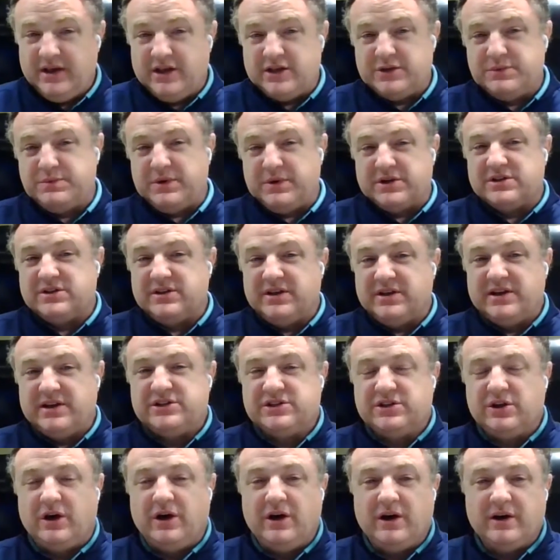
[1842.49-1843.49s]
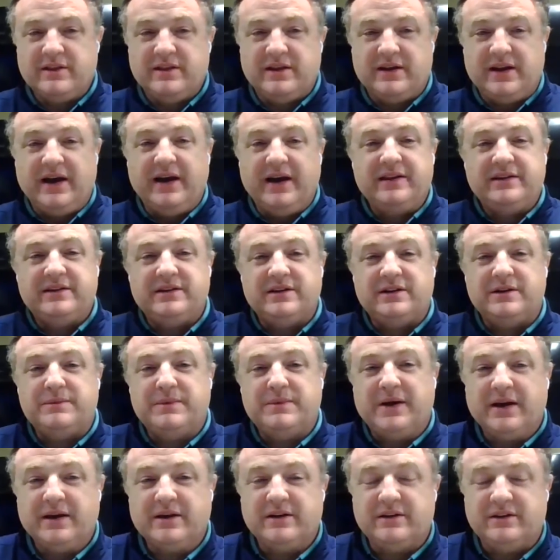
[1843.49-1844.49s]
a specialized talk that I
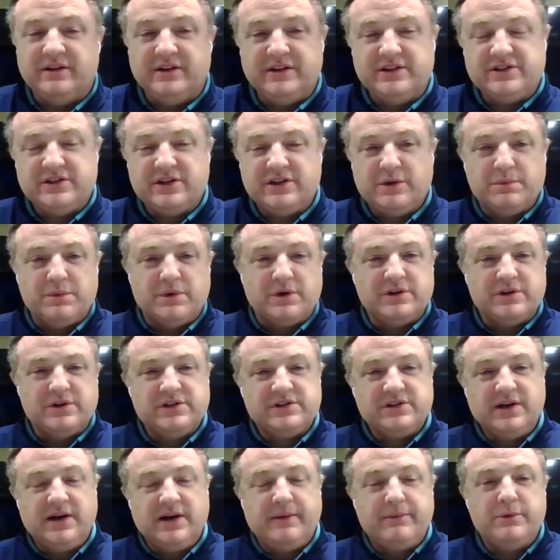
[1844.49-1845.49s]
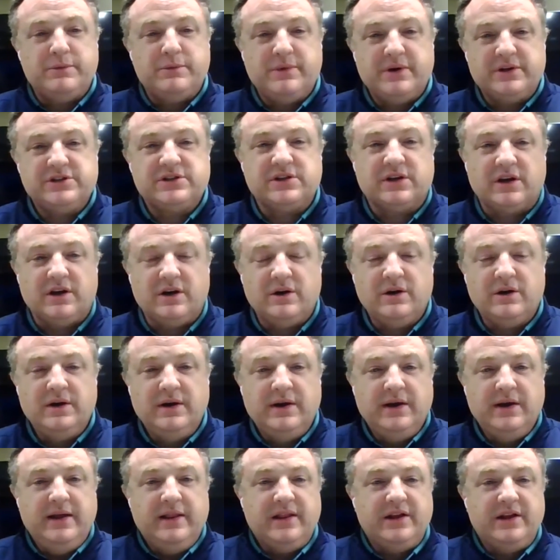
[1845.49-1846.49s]
did back in December, just a couple months ago,
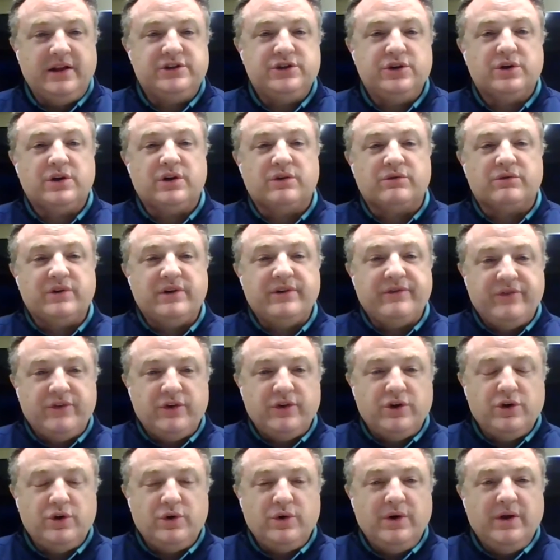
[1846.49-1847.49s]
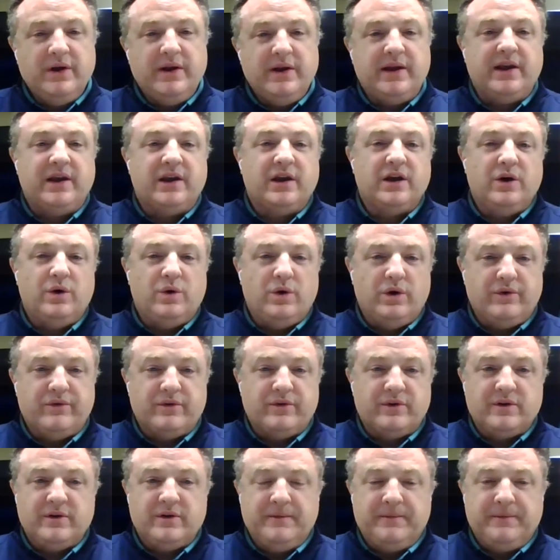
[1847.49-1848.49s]
that you can review and go
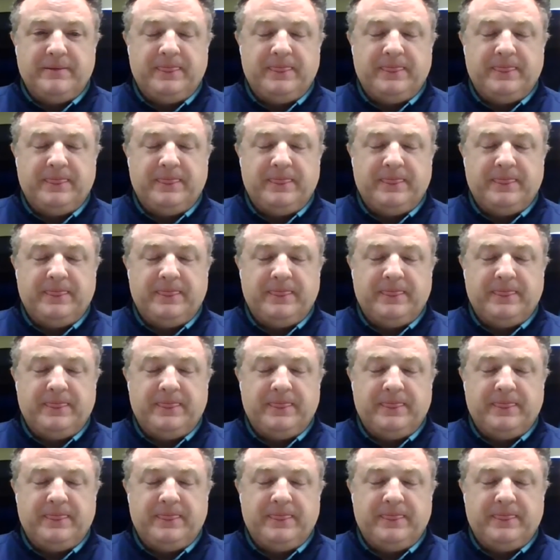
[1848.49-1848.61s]
over.